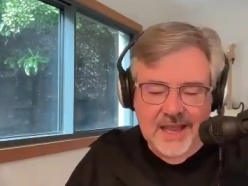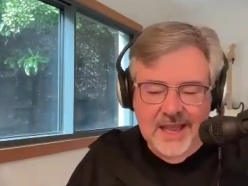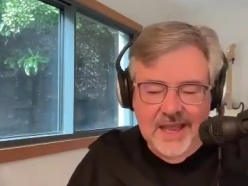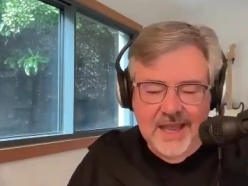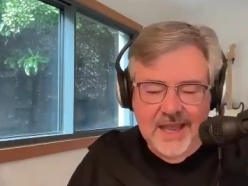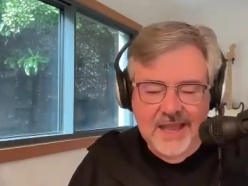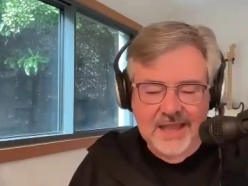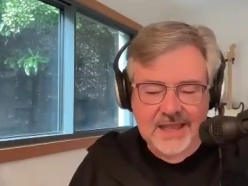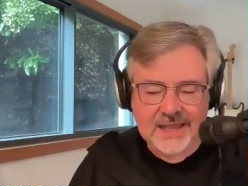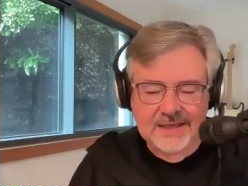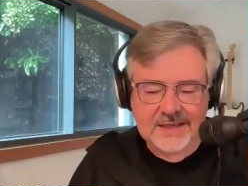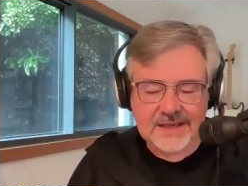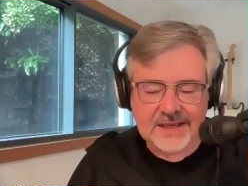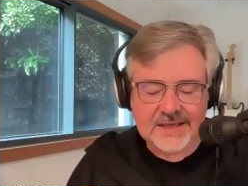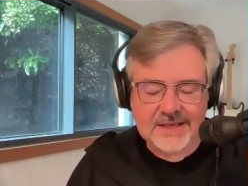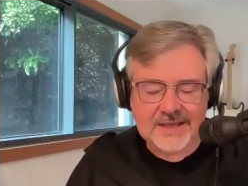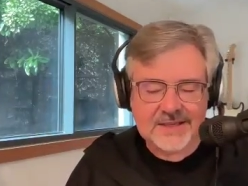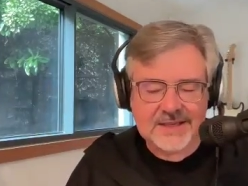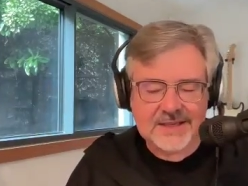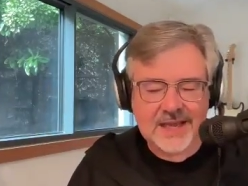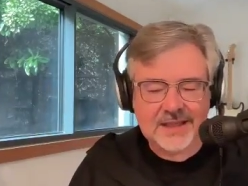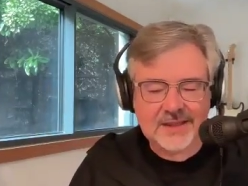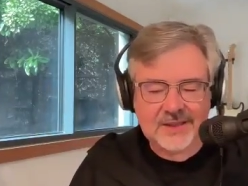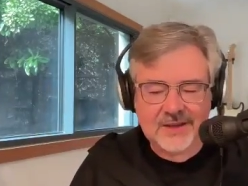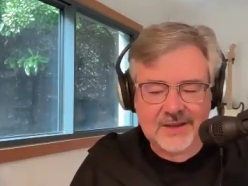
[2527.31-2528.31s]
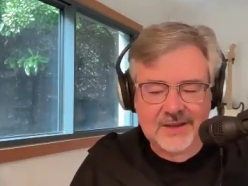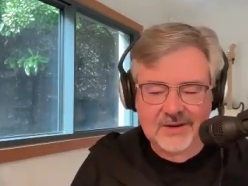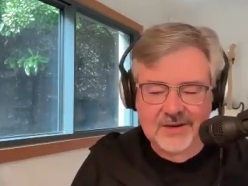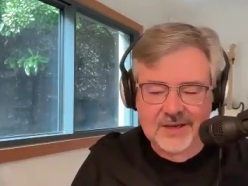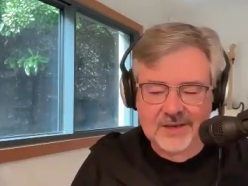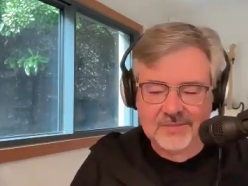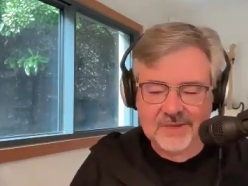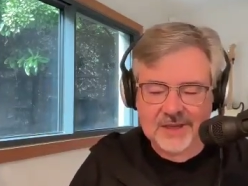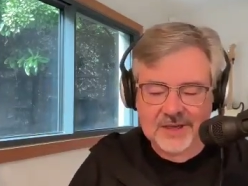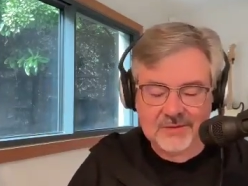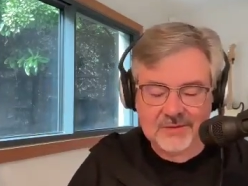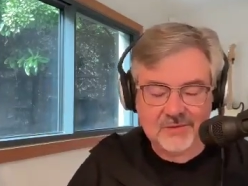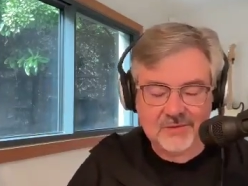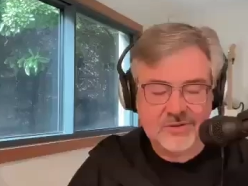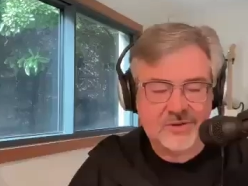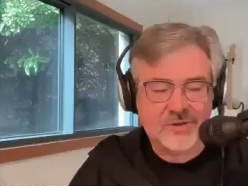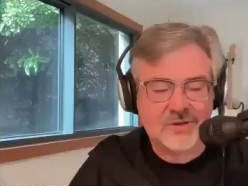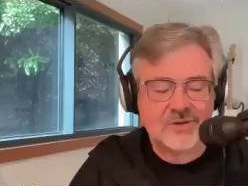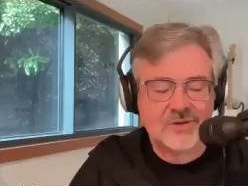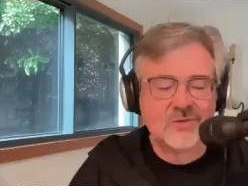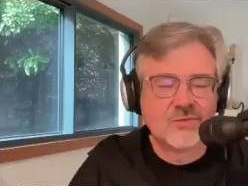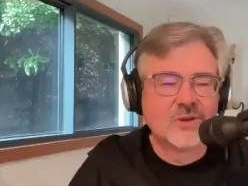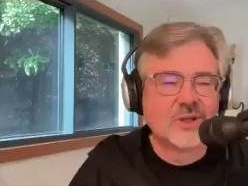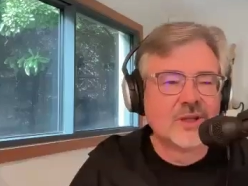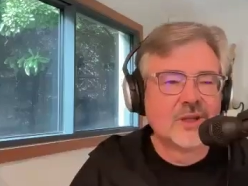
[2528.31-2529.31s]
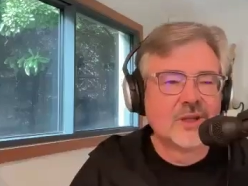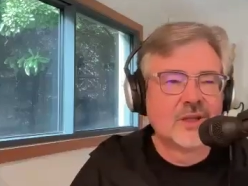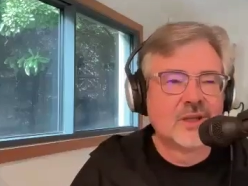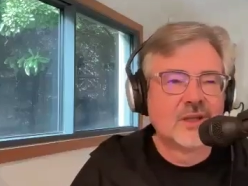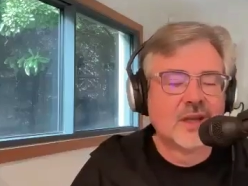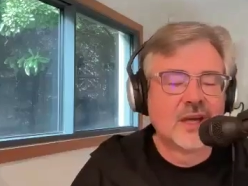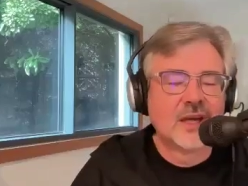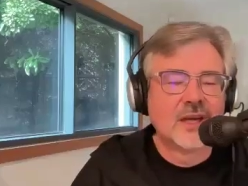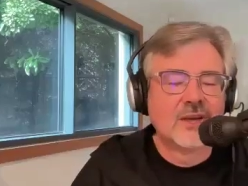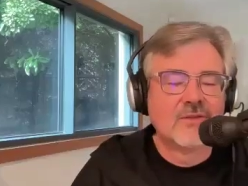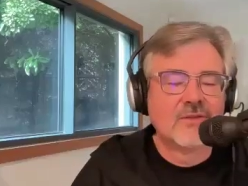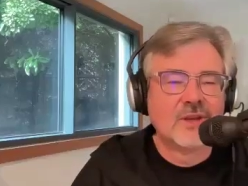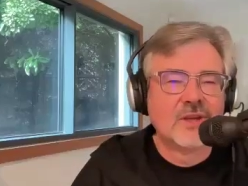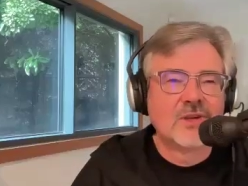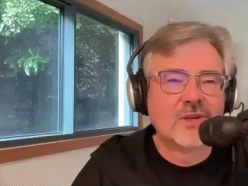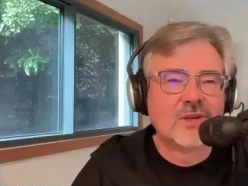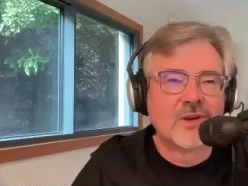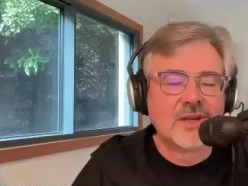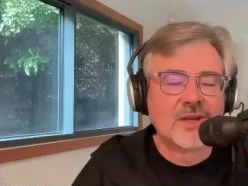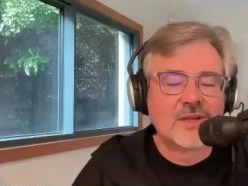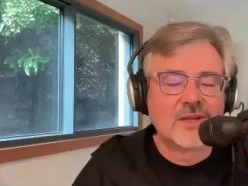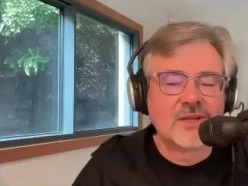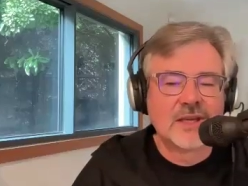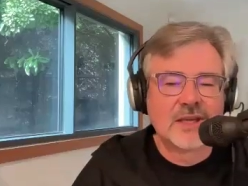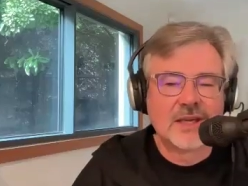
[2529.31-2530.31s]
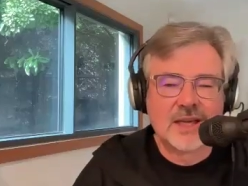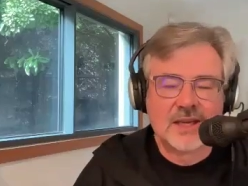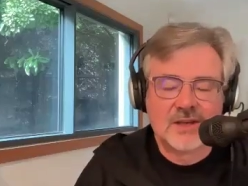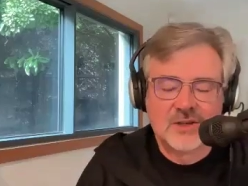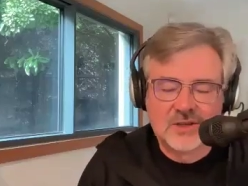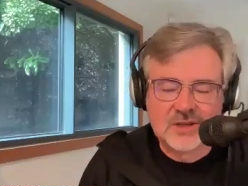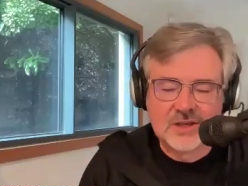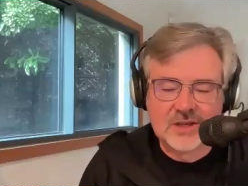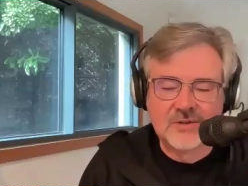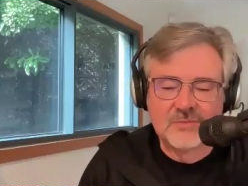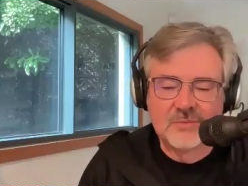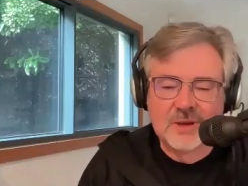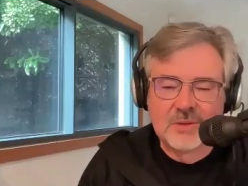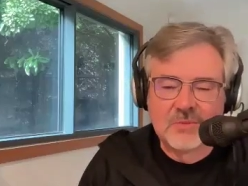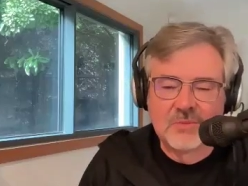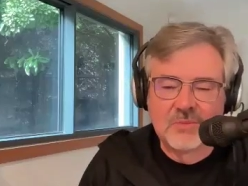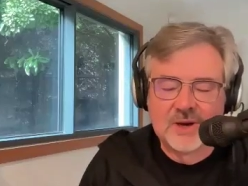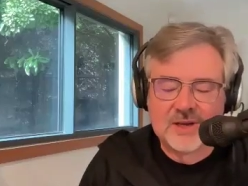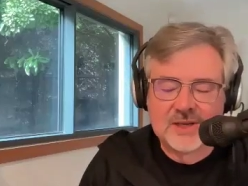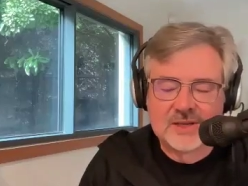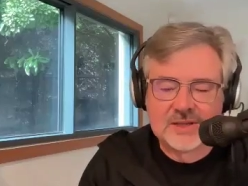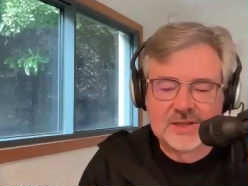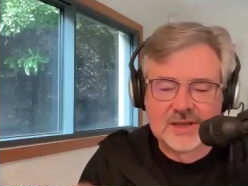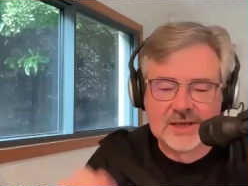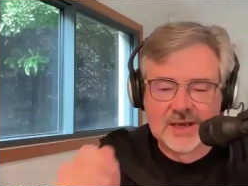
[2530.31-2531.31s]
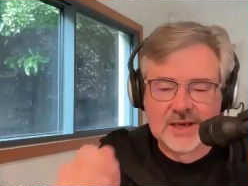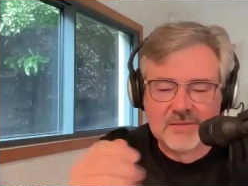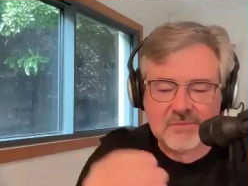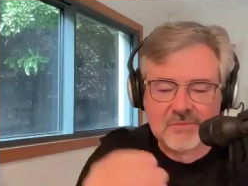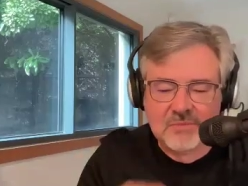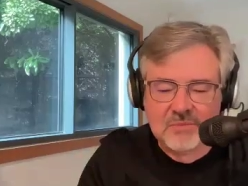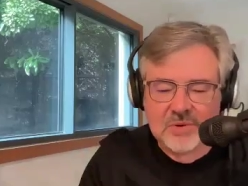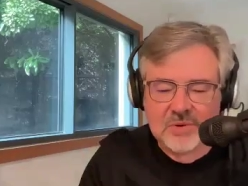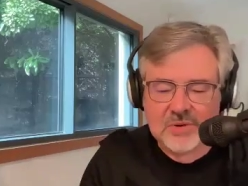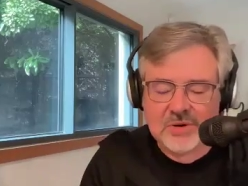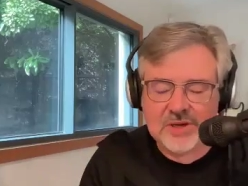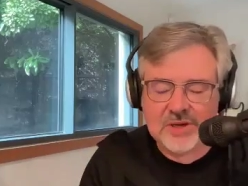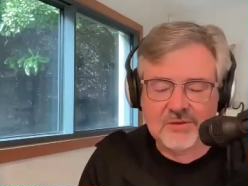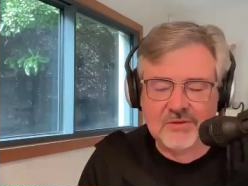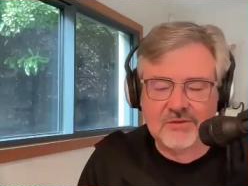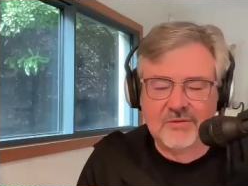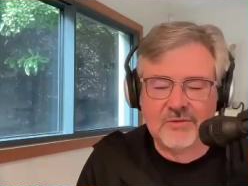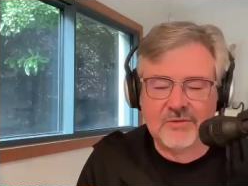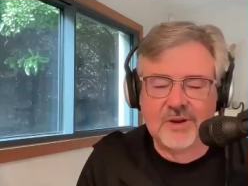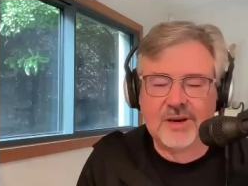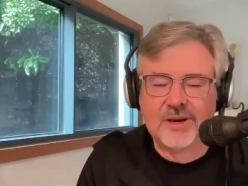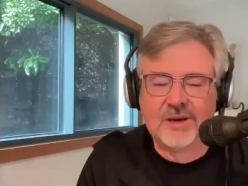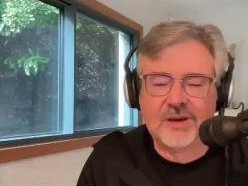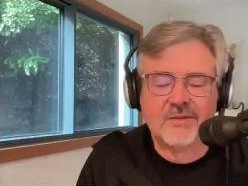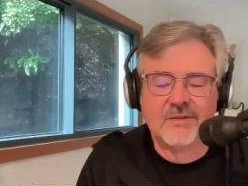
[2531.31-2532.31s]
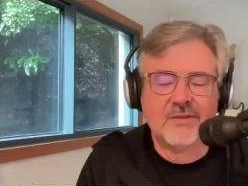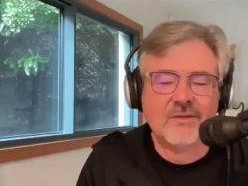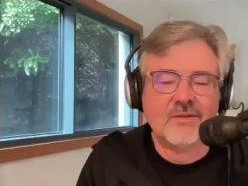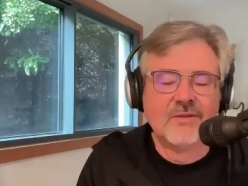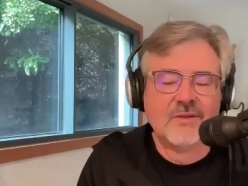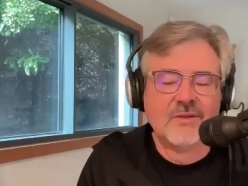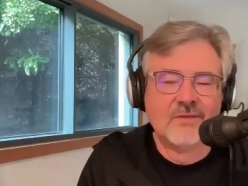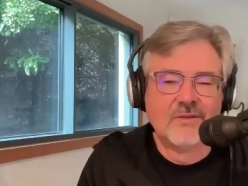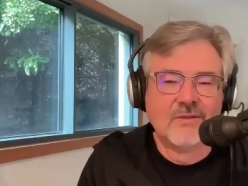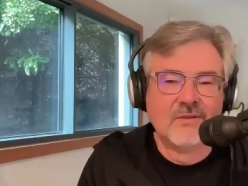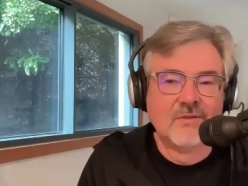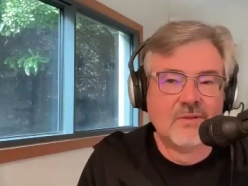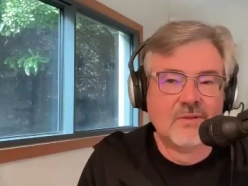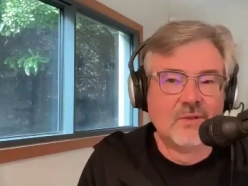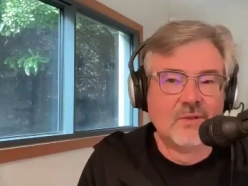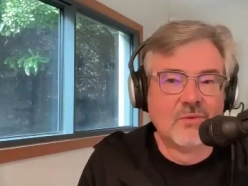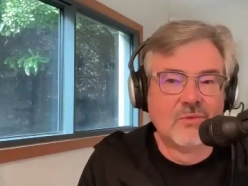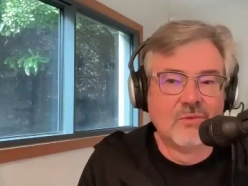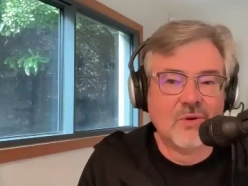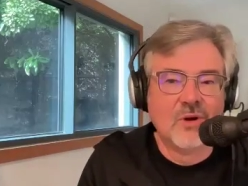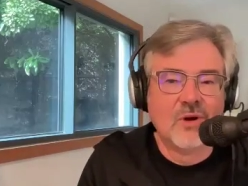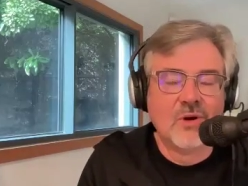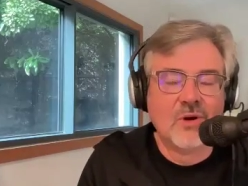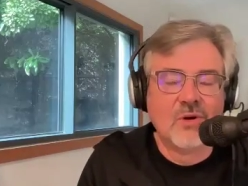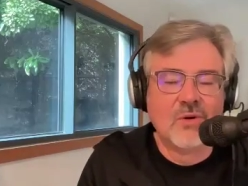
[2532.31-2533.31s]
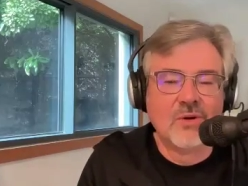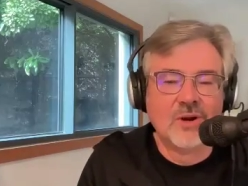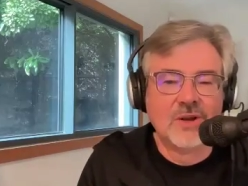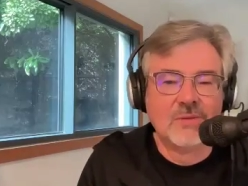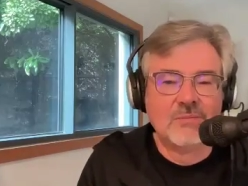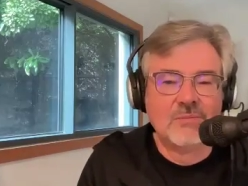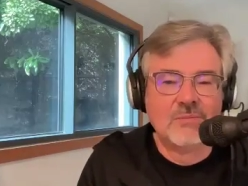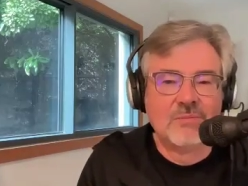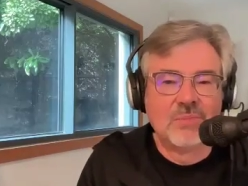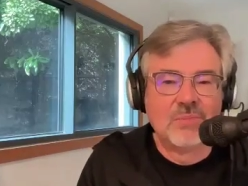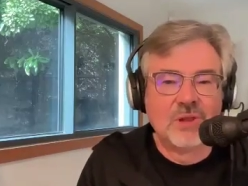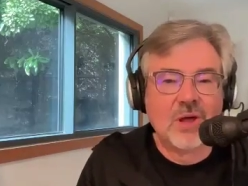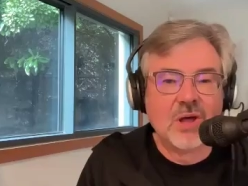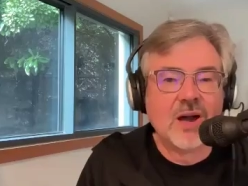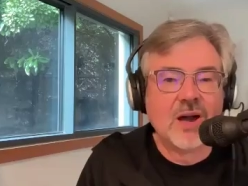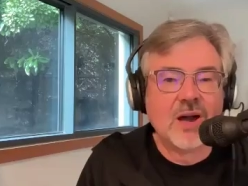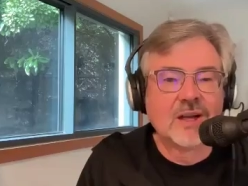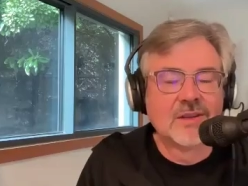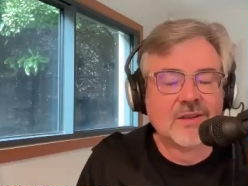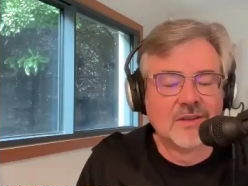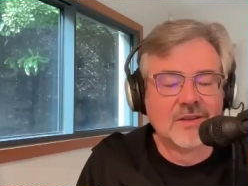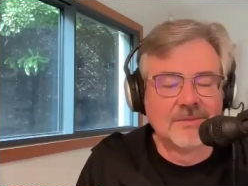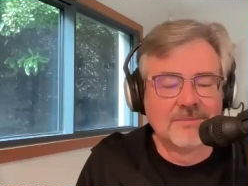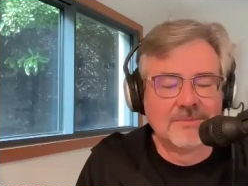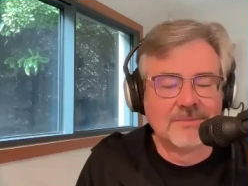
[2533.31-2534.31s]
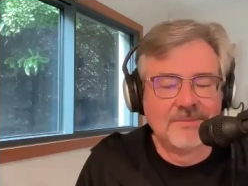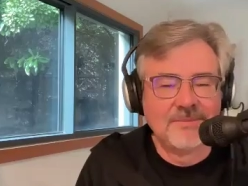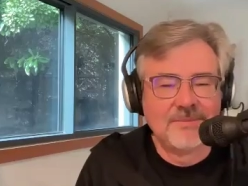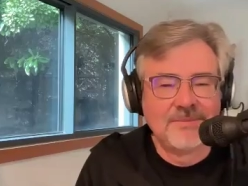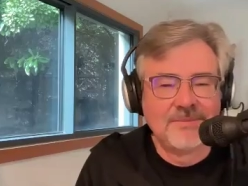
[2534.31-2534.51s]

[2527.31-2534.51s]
And I sat there and I'm like, this is really kind of interesting. And I took off my bracelet and I put it in front of the row and locked them.